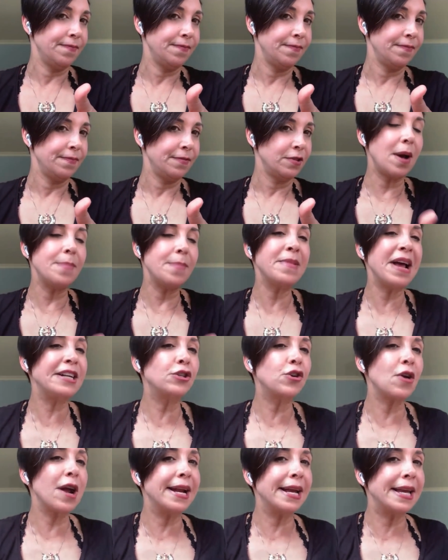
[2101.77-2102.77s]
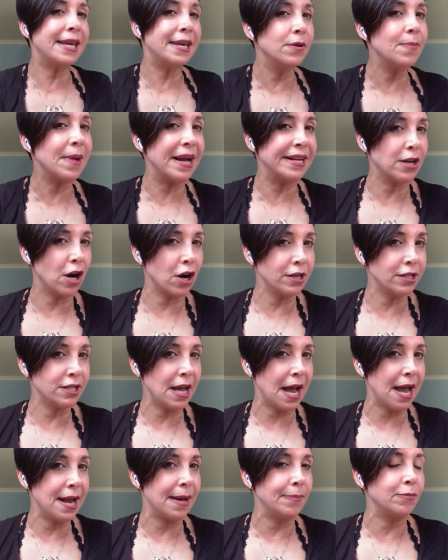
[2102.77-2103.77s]
So I'm not trying to kill my dark
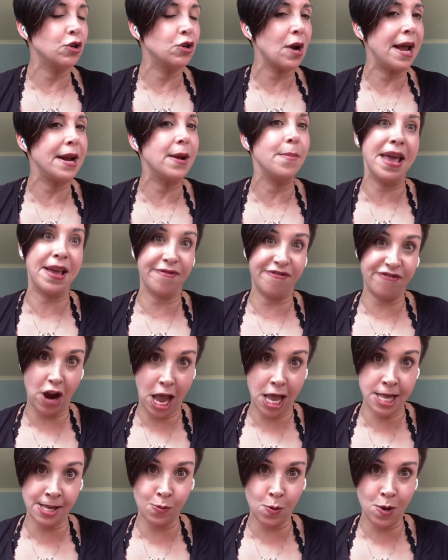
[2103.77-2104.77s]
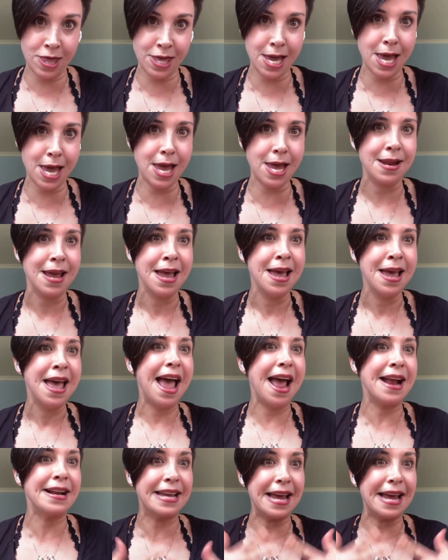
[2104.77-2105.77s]
side. I'm trying to make friends with it and get